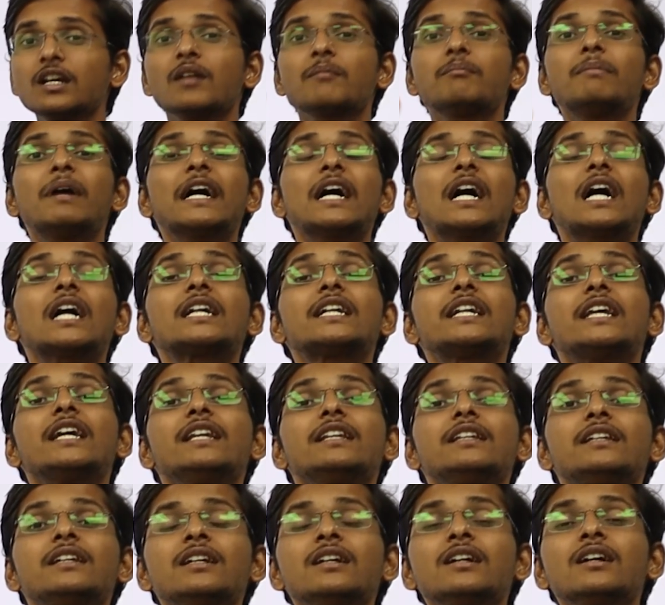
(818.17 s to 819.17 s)
By
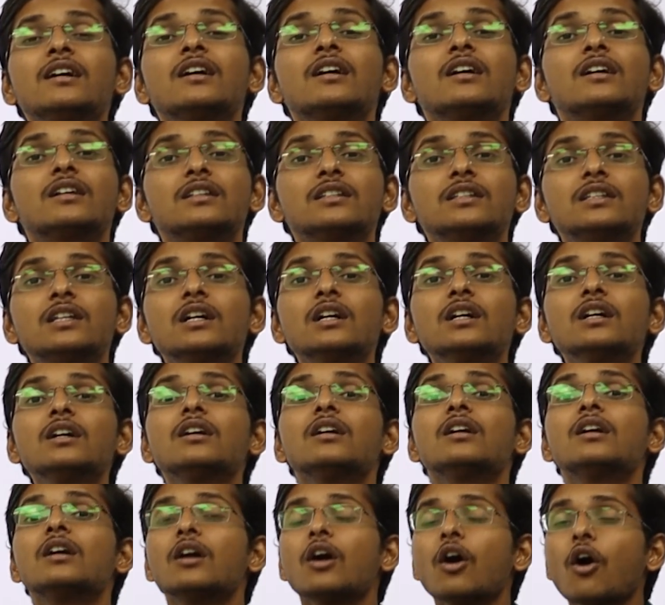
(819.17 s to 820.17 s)
attaining the
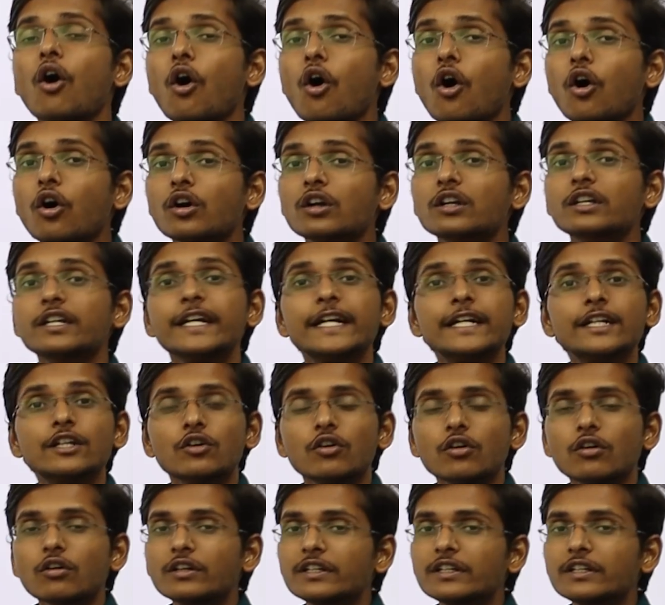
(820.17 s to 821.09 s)
octet